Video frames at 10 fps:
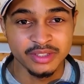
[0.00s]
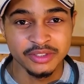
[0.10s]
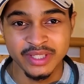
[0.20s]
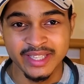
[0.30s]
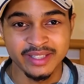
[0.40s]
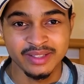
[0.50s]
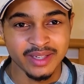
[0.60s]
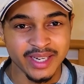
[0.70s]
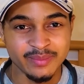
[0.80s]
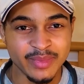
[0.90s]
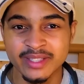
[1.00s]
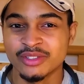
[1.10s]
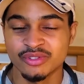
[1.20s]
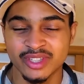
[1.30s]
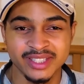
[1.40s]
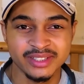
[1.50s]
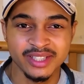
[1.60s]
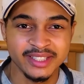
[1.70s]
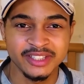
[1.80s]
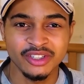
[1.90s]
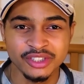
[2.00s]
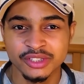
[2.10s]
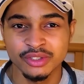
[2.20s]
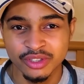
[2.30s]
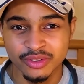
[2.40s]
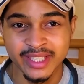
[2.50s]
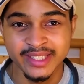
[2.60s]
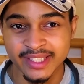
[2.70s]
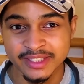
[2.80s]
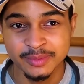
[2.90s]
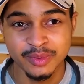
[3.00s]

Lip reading: so they can like make the franchise last longer, I guess.